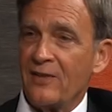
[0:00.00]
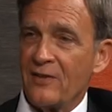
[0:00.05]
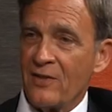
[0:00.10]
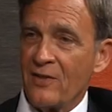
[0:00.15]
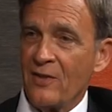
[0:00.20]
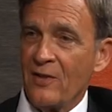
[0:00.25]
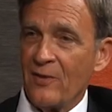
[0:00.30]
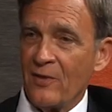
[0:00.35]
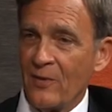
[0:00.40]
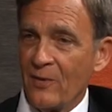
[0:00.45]
is
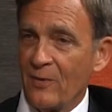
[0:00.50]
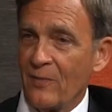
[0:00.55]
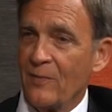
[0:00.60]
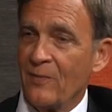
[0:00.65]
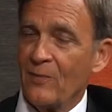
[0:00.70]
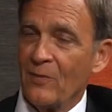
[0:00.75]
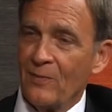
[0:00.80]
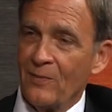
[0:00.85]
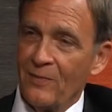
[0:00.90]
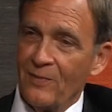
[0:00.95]
another
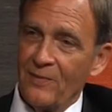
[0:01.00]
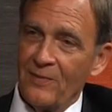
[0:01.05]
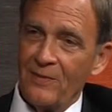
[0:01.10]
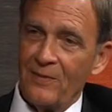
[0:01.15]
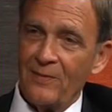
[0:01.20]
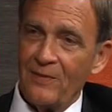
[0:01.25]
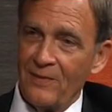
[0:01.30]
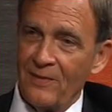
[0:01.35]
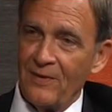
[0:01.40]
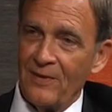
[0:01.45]

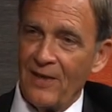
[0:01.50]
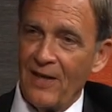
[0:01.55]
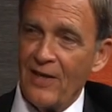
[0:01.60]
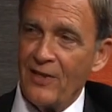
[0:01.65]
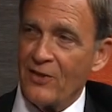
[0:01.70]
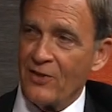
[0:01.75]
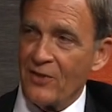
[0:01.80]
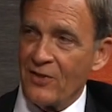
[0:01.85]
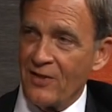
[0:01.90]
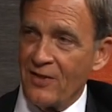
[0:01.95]

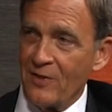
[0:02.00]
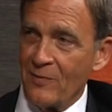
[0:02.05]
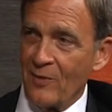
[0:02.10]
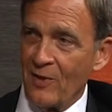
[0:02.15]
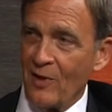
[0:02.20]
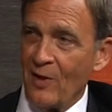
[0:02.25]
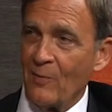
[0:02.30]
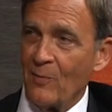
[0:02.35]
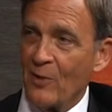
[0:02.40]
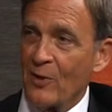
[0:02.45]
agency that
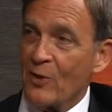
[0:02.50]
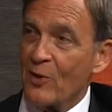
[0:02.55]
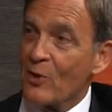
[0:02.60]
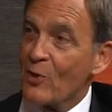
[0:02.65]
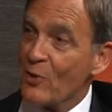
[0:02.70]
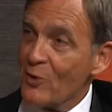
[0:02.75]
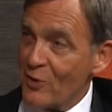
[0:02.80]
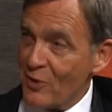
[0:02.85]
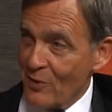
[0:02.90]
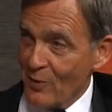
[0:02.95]
will help
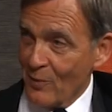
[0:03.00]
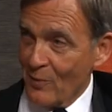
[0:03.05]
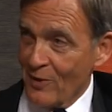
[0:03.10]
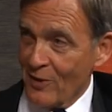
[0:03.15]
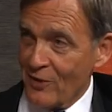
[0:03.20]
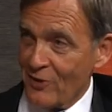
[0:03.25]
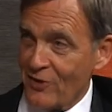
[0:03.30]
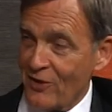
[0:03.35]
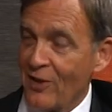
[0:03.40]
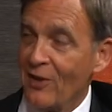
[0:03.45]
reduce the
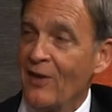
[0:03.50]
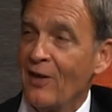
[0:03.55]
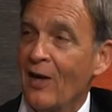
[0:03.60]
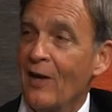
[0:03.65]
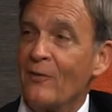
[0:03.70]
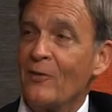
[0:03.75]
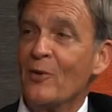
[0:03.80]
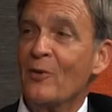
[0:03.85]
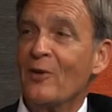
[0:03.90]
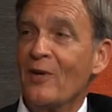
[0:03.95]
risk
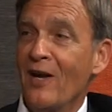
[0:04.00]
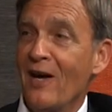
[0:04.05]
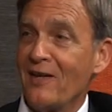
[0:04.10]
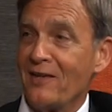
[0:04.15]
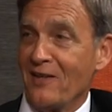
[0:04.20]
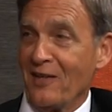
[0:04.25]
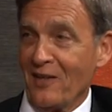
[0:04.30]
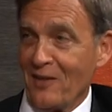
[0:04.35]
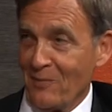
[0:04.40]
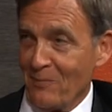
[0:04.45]
of you
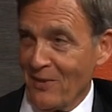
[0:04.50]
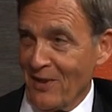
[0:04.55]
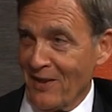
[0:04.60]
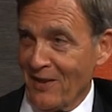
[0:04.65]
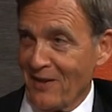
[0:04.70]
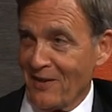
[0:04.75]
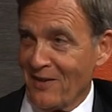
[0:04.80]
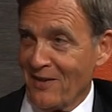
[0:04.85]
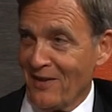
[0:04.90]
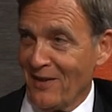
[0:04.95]
not getting paid,